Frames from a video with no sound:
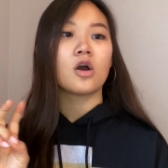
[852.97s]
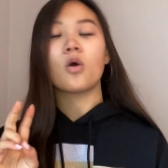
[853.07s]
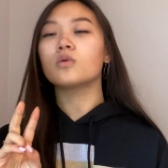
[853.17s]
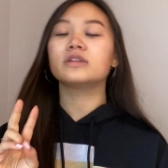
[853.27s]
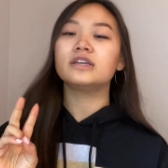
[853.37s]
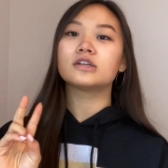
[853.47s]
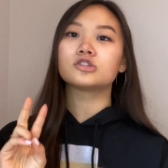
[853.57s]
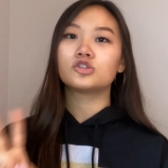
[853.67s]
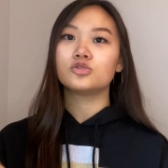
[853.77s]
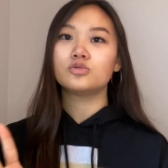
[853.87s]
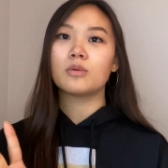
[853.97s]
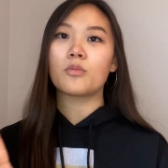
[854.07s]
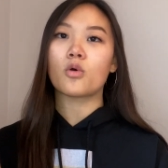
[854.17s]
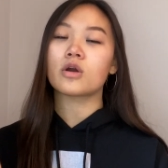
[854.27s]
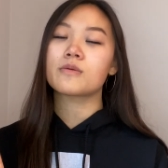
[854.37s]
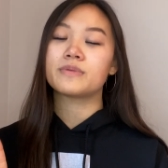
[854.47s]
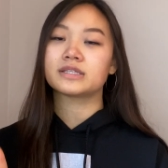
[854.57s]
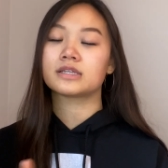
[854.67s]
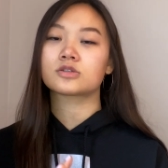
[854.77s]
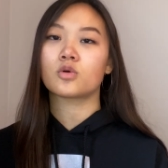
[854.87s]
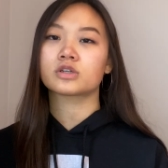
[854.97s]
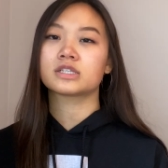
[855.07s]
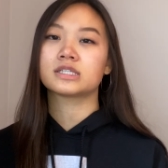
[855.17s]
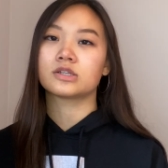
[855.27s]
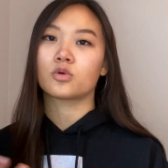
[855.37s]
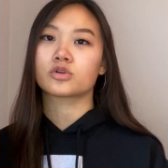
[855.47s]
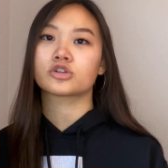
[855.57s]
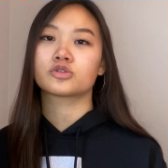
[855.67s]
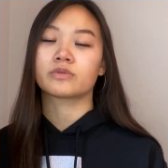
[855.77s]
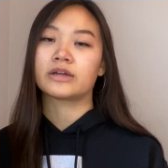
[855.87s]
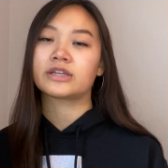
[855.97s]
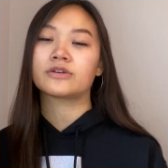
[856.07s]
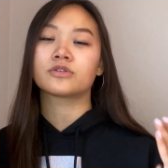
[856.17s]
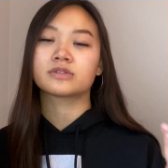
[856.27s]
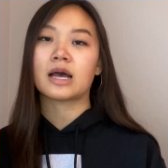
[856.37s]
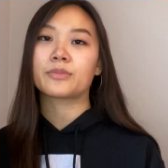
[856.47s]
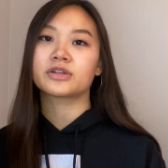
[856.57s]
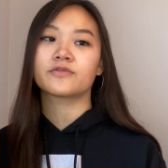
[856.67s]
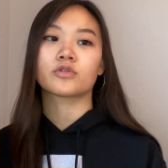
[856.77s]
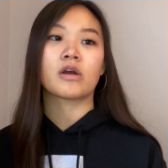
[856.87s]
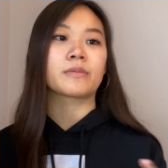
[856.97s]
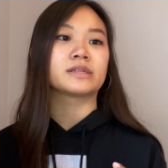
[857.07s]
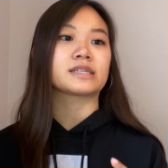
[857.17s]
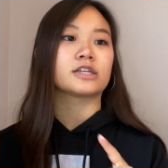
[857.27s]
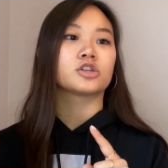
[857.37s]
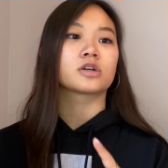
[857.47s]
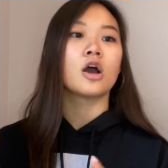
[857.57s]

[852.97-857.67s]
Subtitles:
only 2 more business courses in order to round out those upper div requirements. I took